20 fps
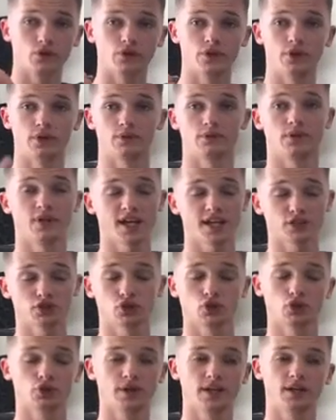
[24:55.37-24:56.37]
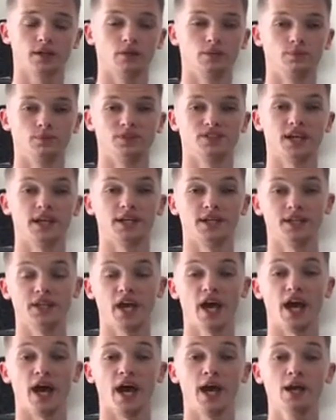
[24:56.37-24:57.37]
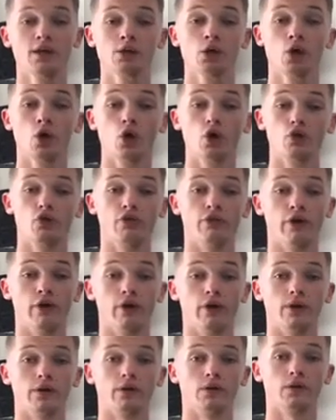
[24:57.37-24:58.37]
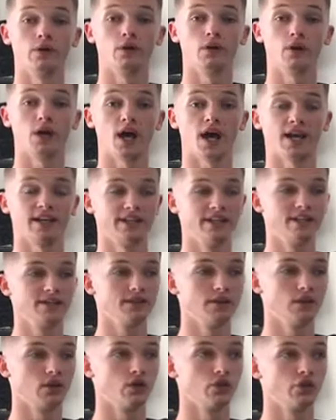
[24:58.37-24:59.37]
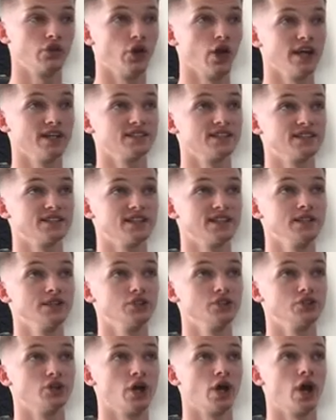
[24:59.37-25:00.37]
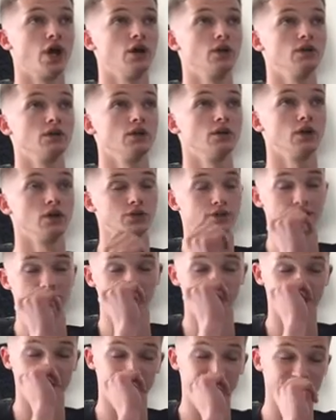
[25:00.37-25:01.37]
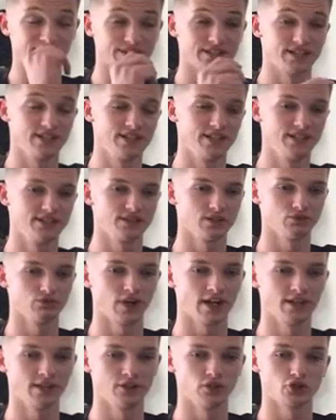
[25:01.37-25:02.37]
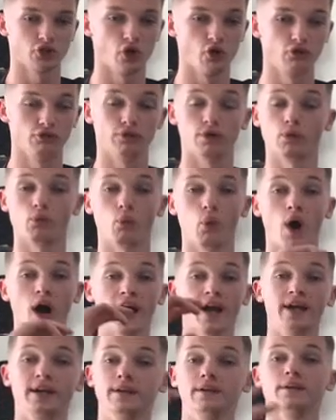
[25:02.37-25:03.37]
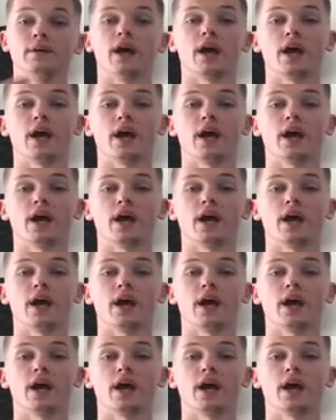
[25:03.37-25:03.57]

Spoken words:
the national curriculum saying there that I need that as a teacher, your lessons need to range over a wide